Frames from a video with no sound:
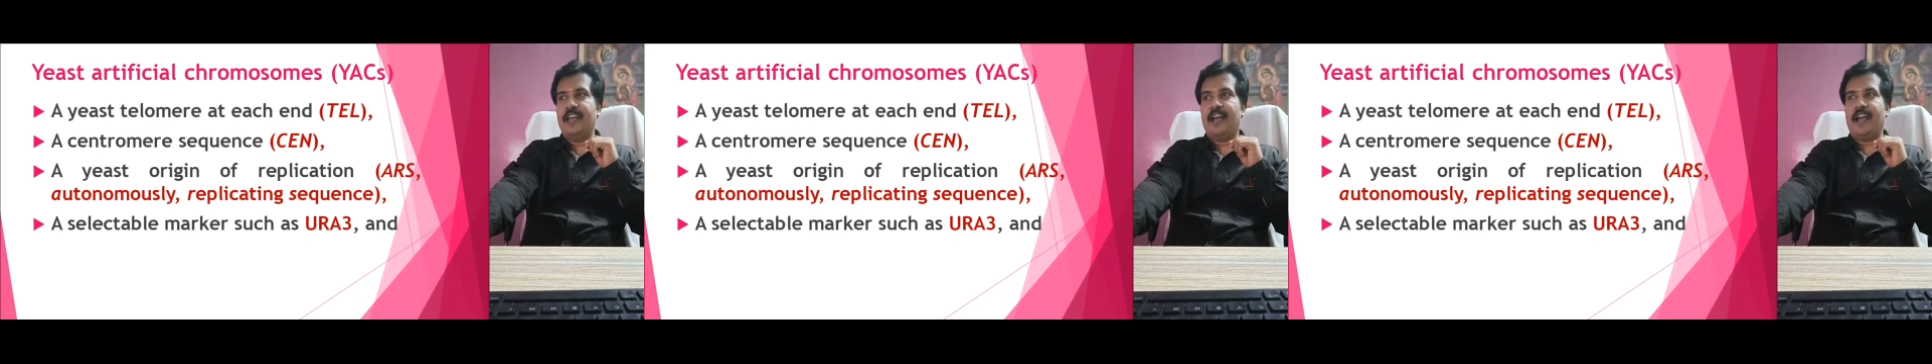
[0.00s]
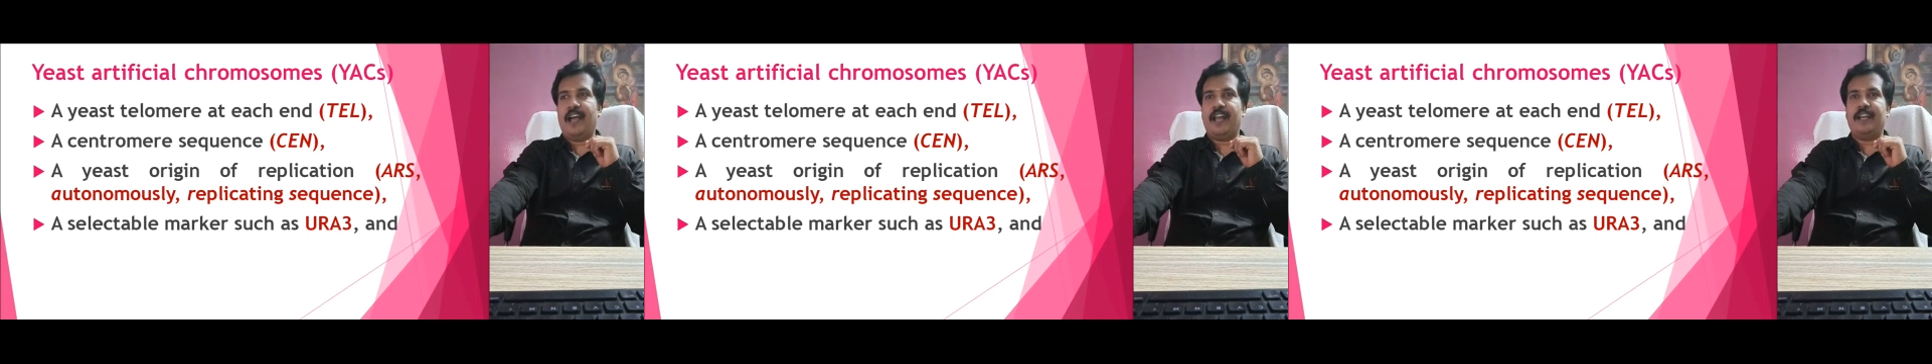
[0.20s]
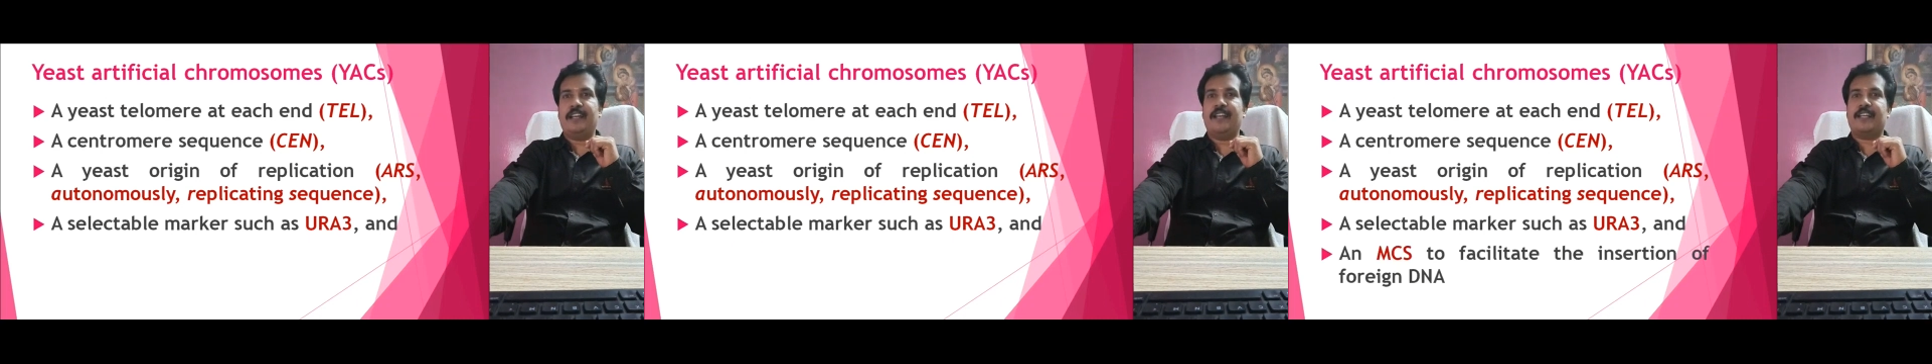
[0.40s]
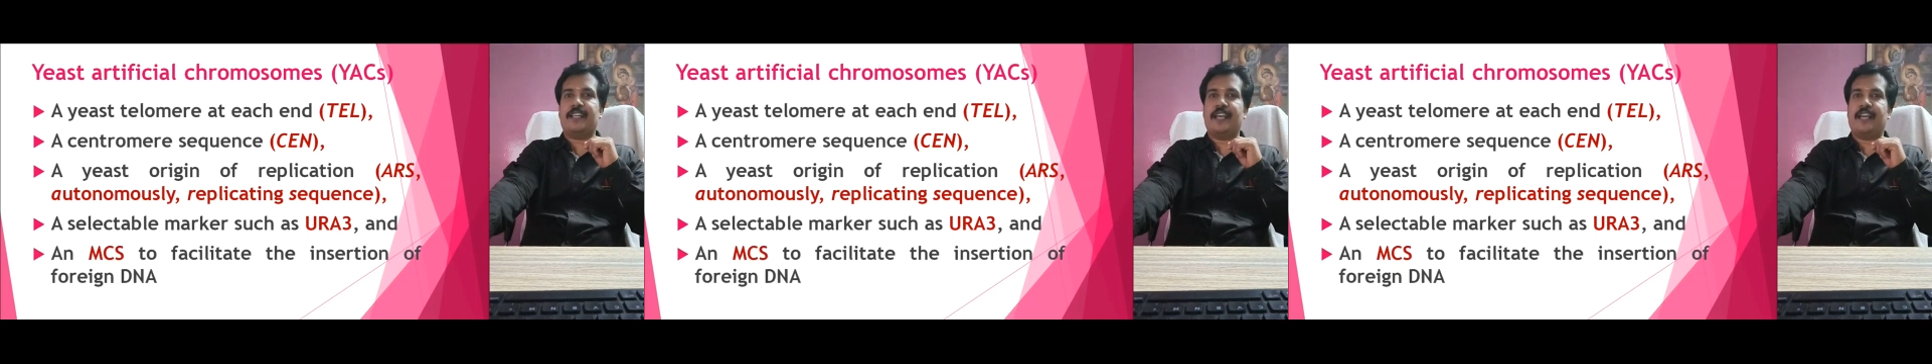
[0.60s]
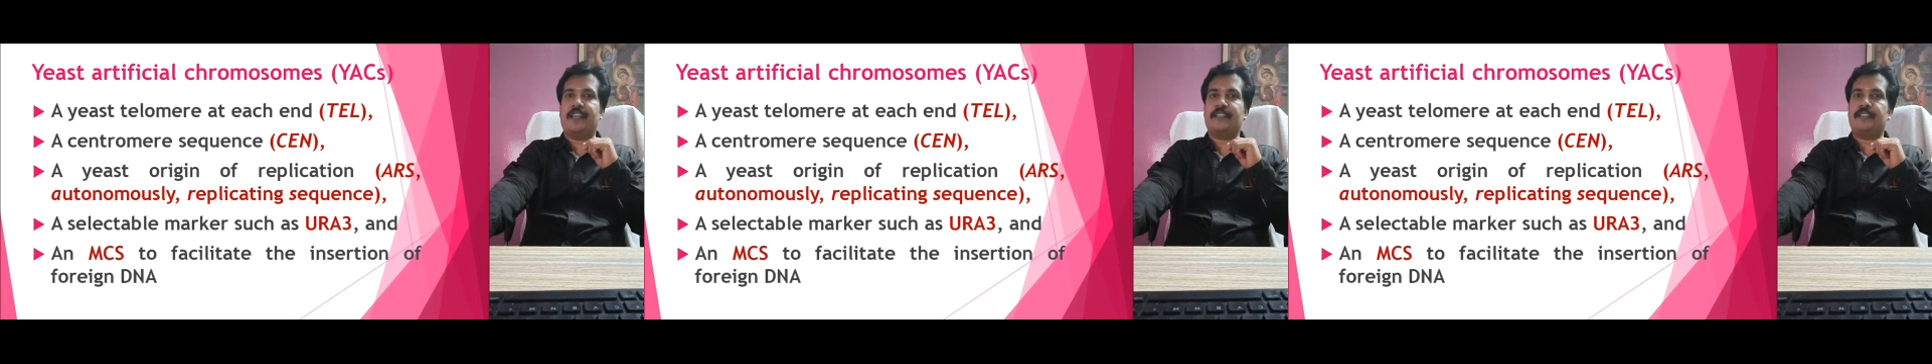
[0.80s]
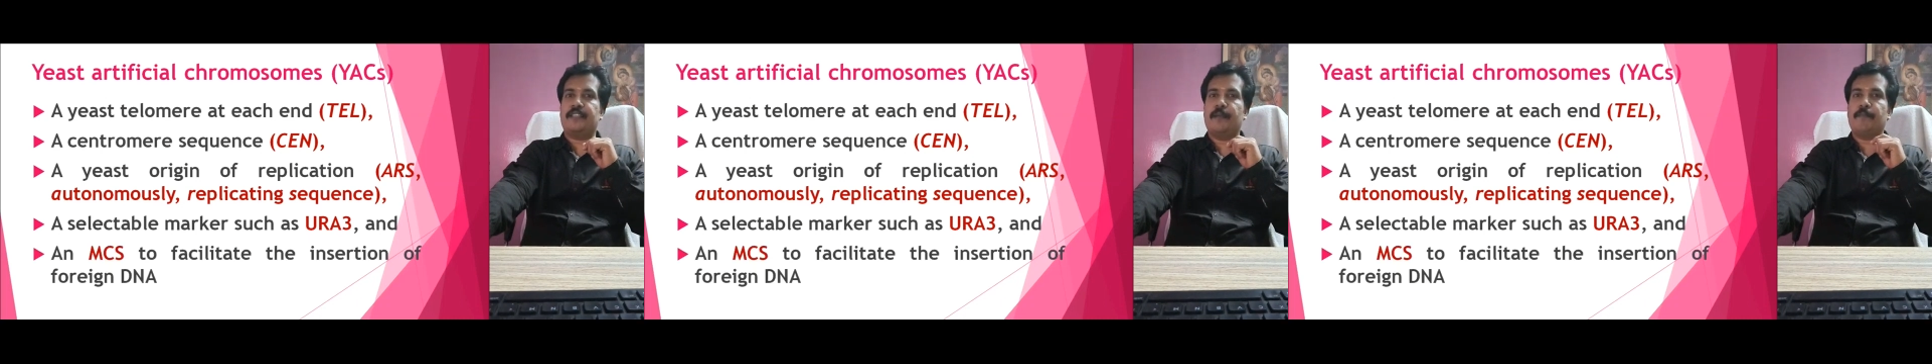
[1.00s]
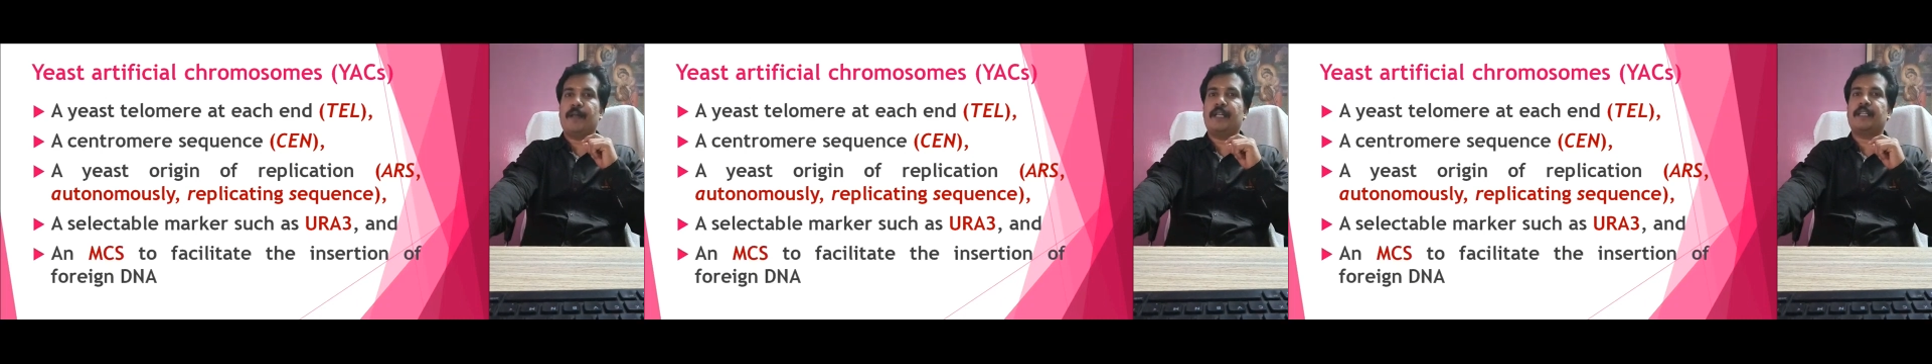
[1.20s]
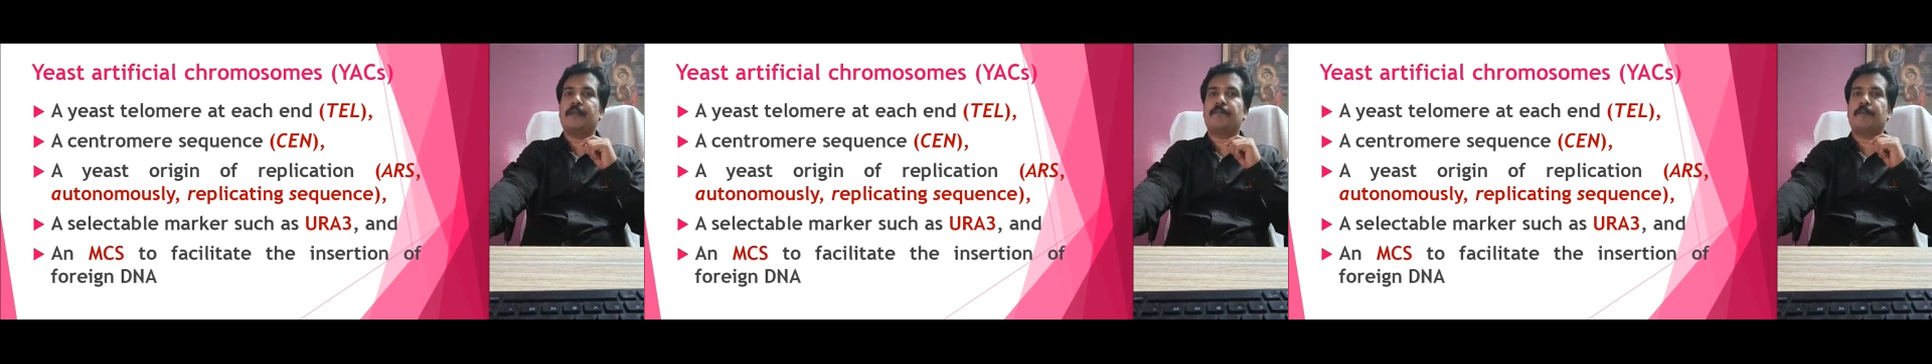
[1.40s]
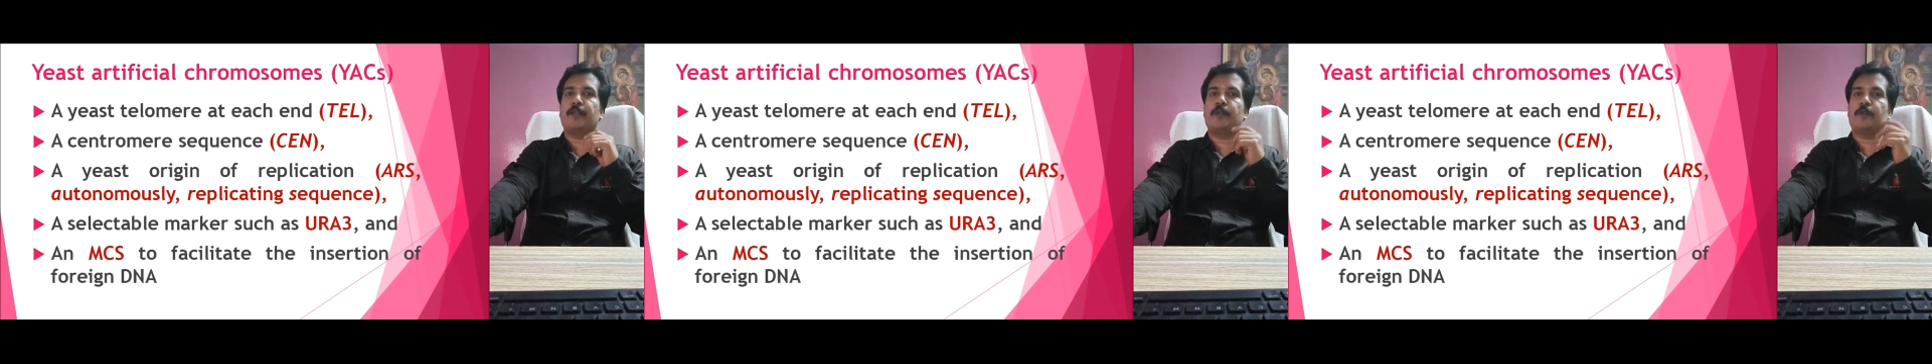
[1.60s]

and it carries a multiple